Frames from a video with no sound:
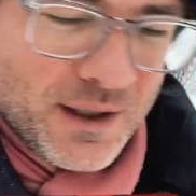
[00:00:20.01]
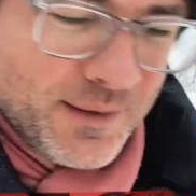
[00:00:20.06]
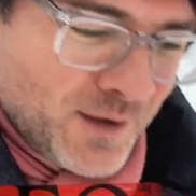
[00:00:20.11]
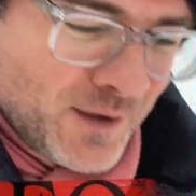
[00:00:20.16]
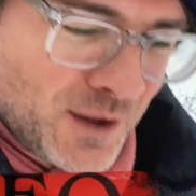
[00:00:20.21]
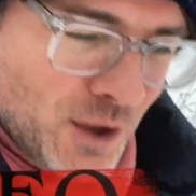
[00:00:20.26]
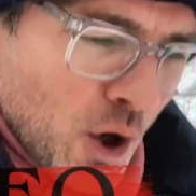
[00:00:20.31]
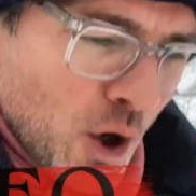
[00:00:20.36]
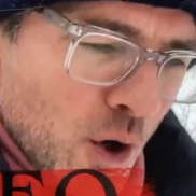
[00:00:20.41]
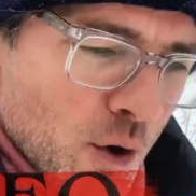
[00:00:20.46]

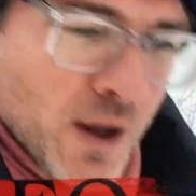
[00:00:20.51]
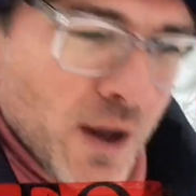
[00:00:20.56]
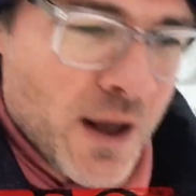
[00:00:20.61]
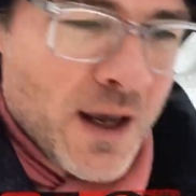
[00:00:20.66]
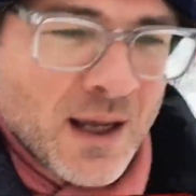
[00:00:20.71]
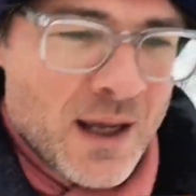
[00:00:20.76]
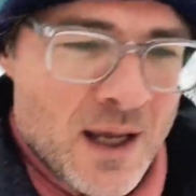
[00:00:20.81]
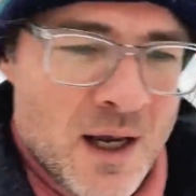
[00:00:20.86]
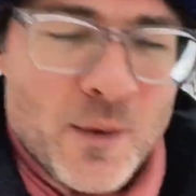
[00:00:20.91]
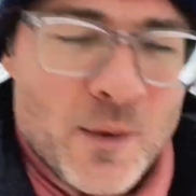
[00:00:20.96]
So
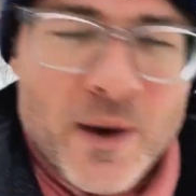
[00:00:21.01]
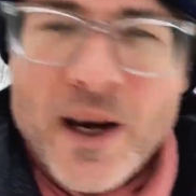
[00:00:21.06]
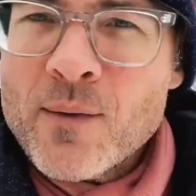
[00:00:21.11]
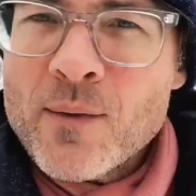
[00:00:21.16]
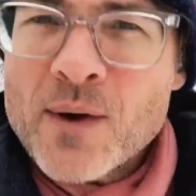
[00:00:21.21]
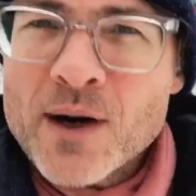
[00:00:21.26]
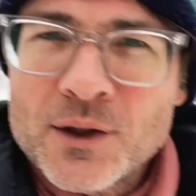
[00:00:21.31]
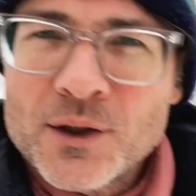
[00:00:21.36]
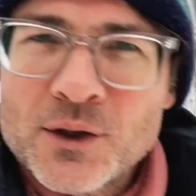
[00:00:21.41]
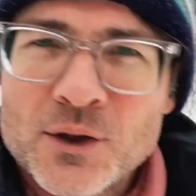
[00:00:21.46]
what I
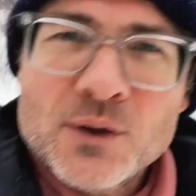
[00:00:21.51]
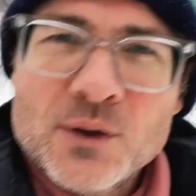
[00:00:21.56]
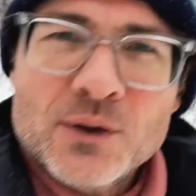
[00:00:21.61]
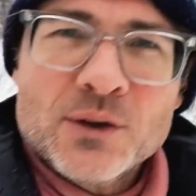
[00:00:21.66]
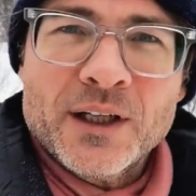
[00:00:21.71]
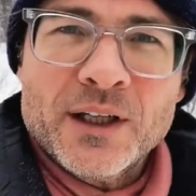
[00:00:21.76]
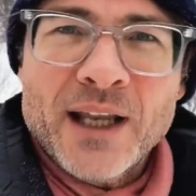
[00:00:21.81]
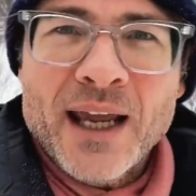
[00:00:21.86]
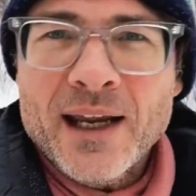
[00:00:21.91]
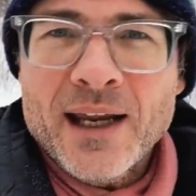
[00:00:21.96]
want to do
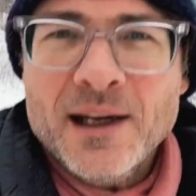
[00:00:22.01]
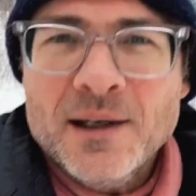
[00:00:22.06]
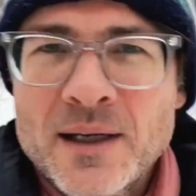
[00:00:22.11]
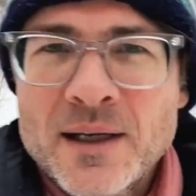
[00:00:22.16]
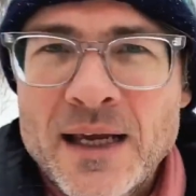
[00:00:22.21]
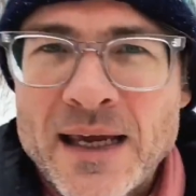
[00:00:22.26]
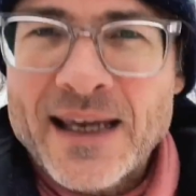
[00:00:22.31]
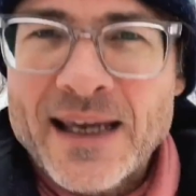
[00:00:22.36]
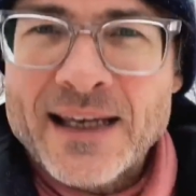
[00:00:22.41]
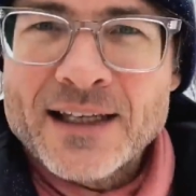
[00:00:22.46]
today
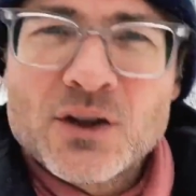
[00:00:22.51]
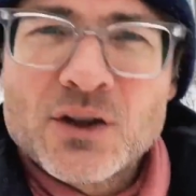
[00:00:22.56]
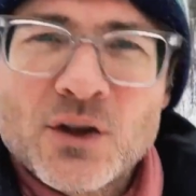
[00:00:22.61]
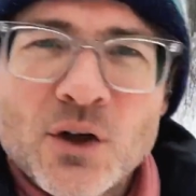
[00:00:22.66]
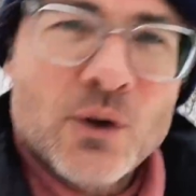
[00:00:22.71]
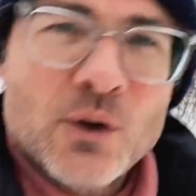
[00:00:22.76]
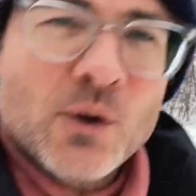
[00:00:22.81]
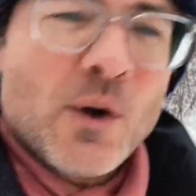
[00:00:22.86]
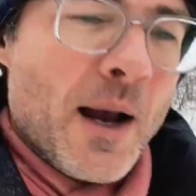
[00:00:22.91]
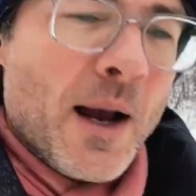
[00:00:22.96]
is
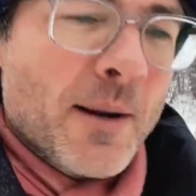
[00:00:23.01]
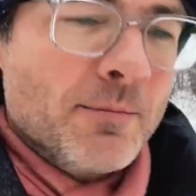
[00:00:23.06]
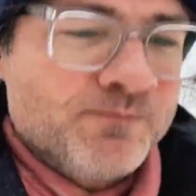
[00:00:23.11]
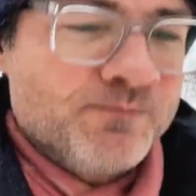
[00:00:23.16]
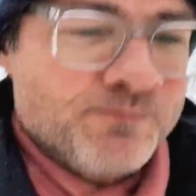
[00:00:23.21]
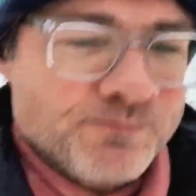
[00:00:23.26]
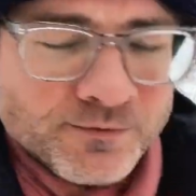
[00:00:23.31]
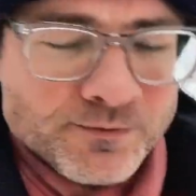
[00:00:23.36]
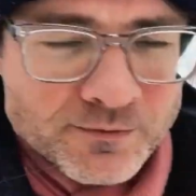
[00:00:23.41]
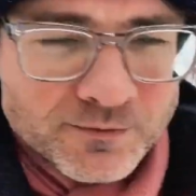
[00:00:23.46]
to
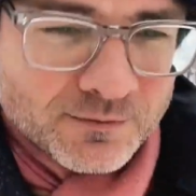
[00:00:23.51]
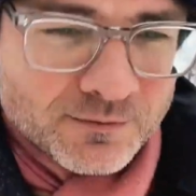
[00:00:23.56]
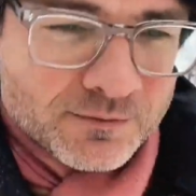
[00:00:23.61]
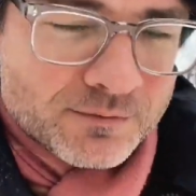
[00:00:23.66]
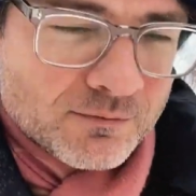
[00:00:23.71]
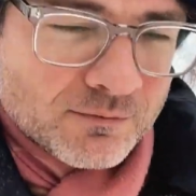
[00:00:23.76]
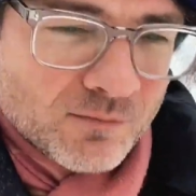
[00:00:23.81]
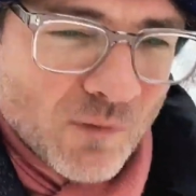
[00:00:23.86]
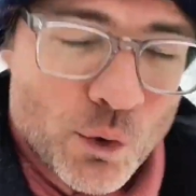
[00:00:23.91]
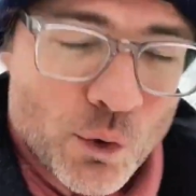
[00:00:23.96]

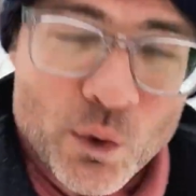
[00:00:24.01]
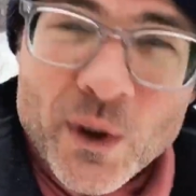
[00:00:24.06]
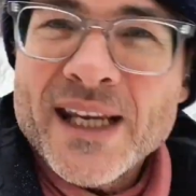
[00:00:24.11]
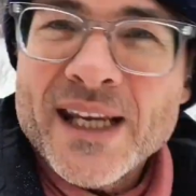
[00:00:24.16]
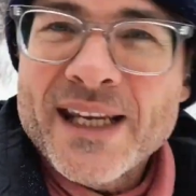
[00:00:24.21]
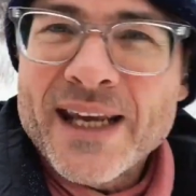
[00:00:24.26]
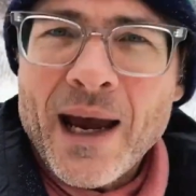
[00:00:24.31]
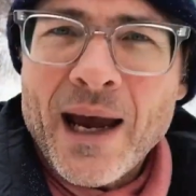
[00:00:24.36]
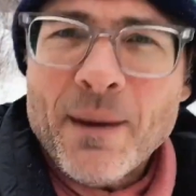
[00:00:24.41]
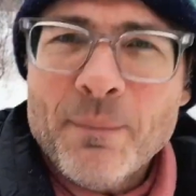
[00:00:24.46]

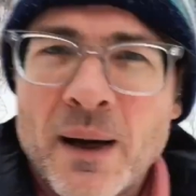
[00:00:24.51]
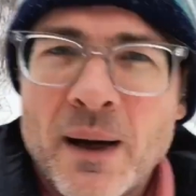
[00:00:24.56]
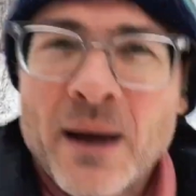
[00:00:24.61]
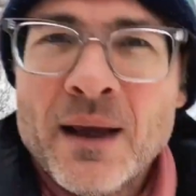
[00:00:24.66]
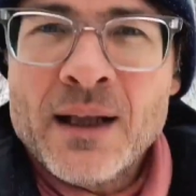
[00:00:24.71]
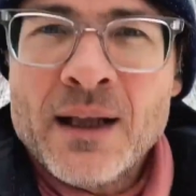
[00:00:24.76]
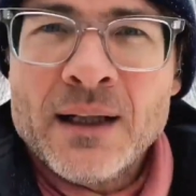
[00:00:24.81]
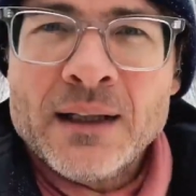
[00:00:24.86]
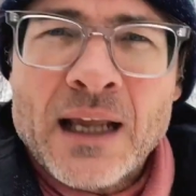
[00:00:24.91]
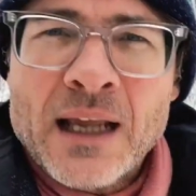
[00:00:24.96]
recap
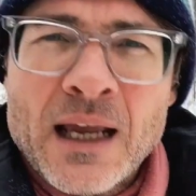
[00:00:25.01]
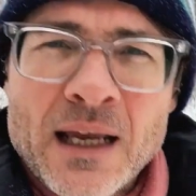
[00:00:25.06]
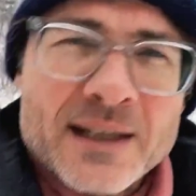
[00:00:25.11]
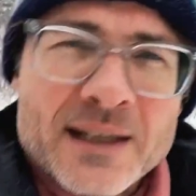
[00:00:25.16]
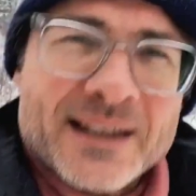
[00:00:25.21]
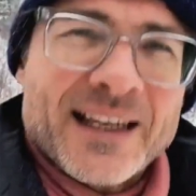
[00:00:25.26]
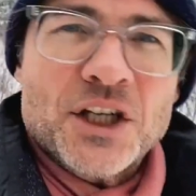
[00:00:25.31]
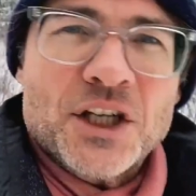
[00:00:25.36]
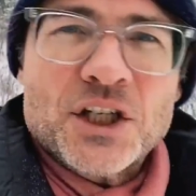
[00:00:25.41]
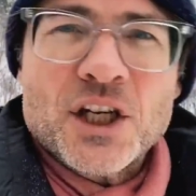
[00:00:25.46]

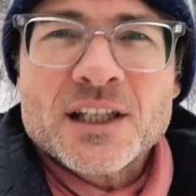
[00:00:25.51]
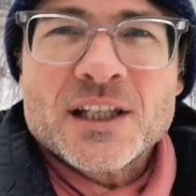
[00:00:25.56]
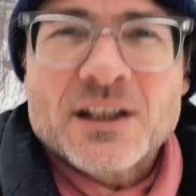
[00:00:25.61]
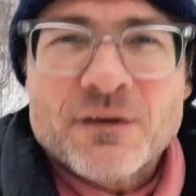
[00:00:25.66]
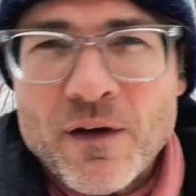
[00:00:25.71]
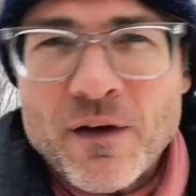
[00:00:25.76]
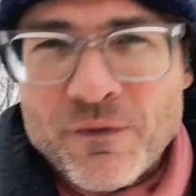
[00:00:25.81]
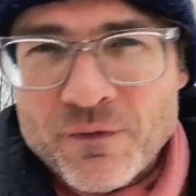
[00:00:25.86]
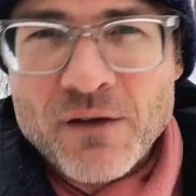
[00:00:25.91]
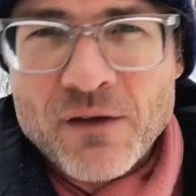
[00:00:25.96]
sessions
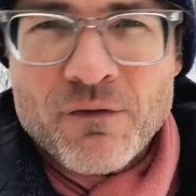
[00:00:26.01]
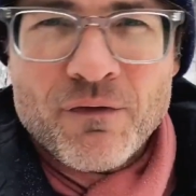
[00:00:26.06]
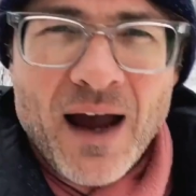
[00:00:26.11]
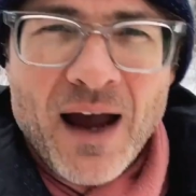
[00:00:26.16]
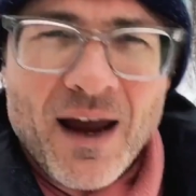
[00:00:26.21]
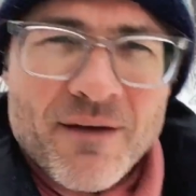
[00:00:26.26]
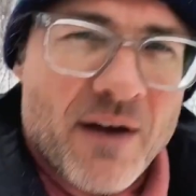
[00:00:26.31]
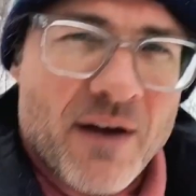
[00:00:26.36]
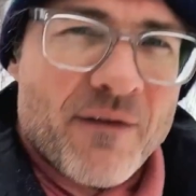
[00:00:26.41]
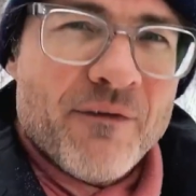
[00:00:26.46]

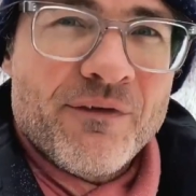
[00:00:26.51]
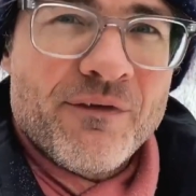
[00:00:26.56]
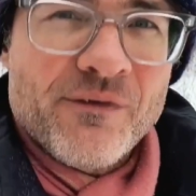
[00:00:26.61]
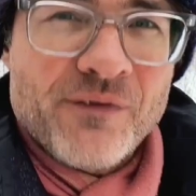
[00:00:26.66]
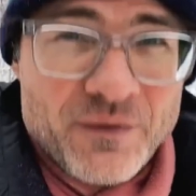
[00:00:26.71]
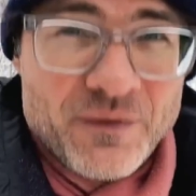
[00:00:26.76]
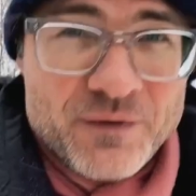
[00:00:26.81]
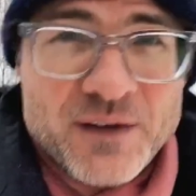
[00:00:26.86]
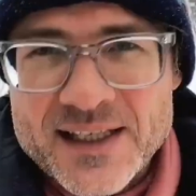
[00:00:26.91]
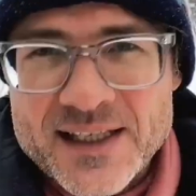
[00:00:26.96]
55 and
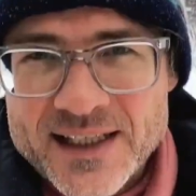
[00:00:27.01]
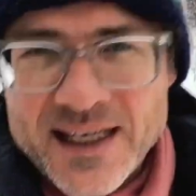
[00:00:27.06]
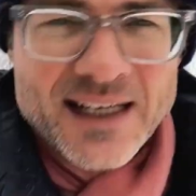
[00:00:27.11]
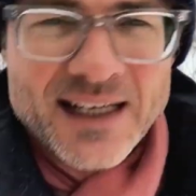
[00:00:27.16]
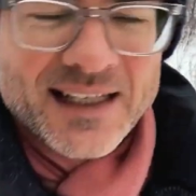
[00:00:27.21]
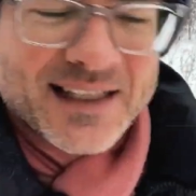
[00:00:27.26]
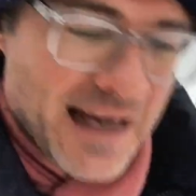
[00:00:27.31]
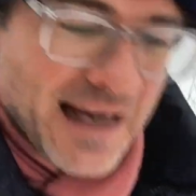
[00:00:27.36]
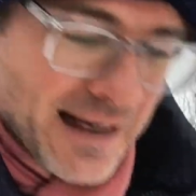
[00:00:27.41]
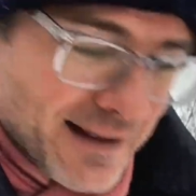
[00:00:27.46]

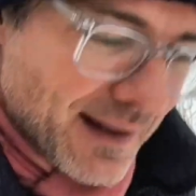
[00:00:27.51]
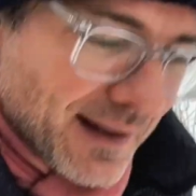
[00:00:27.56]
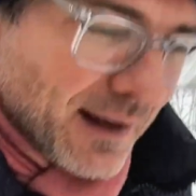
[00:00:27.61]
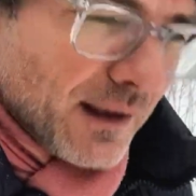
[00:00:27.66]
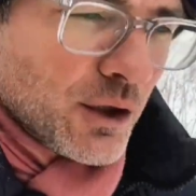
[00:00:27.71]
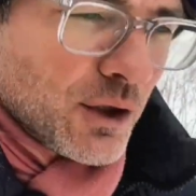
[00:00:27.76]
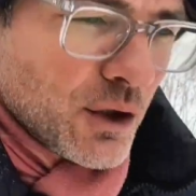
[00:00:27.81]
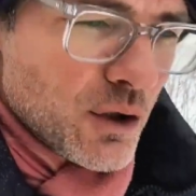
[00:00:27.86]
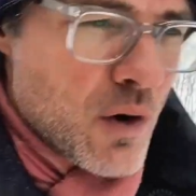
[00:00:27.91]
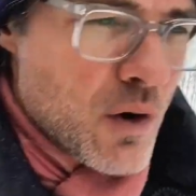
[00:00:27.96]
56 and tell
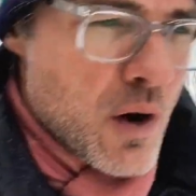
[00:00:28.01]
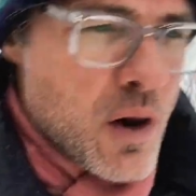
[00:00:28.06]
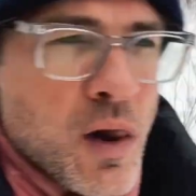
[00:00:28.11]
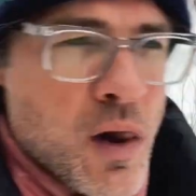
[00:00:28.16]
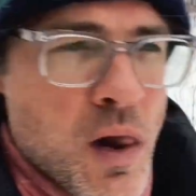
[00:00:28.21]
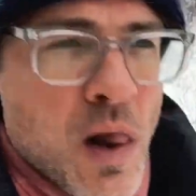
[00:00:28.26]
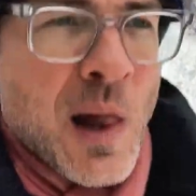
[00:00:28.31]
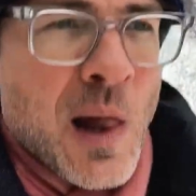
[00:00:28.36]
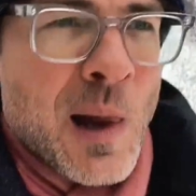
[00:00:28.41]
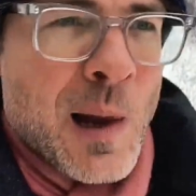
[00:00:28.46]
you
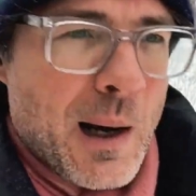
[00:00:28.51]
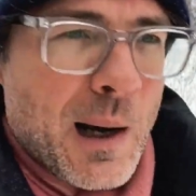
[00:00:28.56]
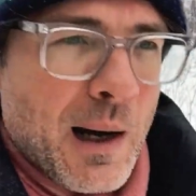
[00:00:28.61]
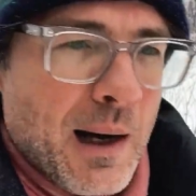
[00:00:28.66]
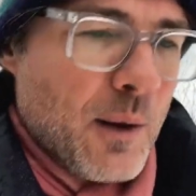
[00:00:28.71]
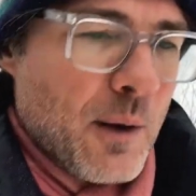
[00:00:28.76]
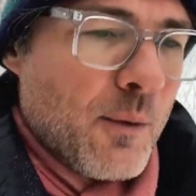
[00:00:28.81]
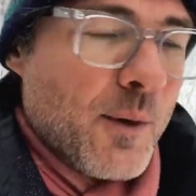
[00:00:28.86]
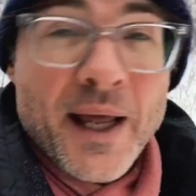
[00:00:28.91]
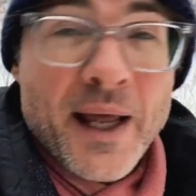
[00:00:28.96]

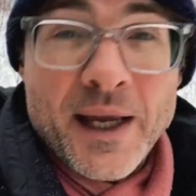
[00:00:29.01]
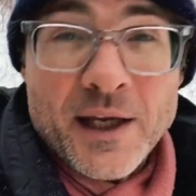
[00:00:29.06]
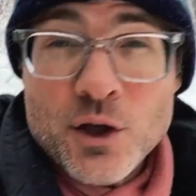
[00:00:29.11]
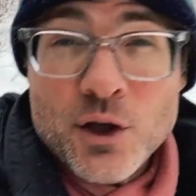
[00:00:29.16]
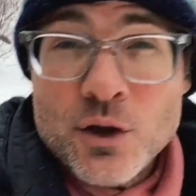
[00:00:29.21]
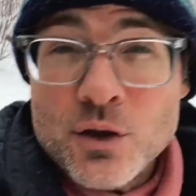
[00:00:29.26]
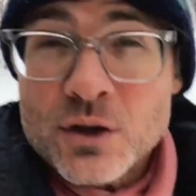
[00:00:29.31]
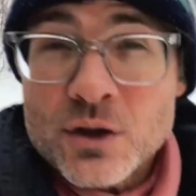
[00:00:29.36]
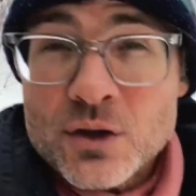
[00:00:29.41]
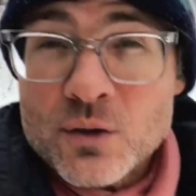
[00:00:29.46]
what I
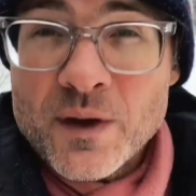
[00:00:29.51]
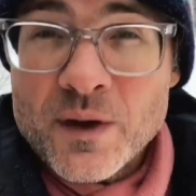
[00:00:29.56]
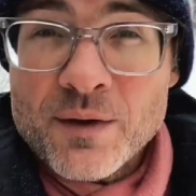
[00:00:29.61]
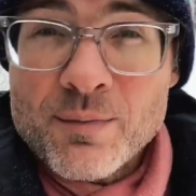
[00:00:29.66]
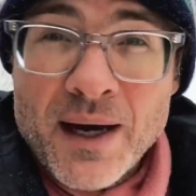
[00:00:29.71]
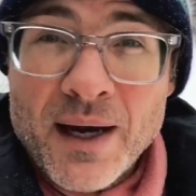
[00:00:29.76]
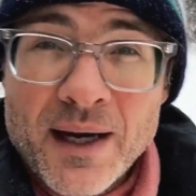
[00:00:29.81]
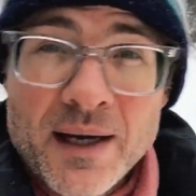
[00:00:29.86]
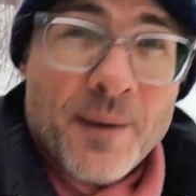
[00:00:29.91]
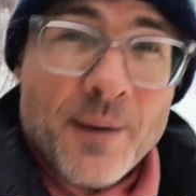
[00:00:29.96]
used with
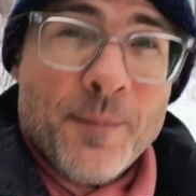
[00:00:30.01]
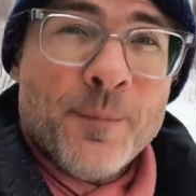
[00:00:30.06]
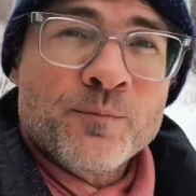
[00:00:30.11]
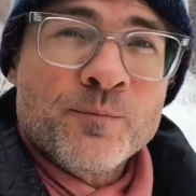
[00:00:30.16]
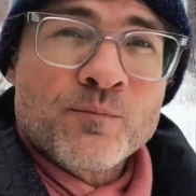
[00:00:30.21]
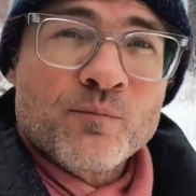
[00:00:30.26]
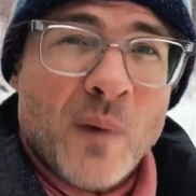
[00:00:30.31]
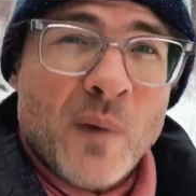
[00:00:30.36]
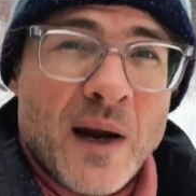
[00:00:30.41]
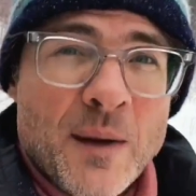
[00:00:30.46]
my
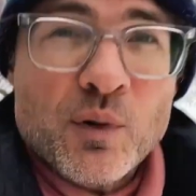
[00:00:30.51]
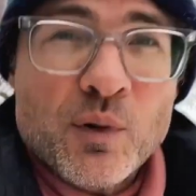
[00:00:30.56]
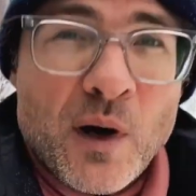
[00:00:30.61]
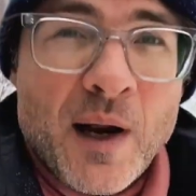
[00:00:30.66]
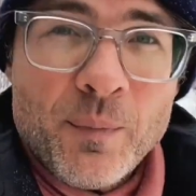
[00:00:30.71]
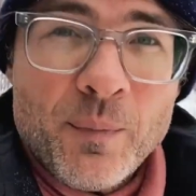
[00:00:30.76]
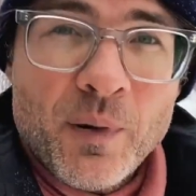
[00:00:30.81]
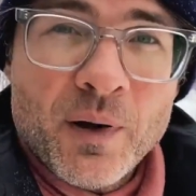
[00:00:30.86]
prep,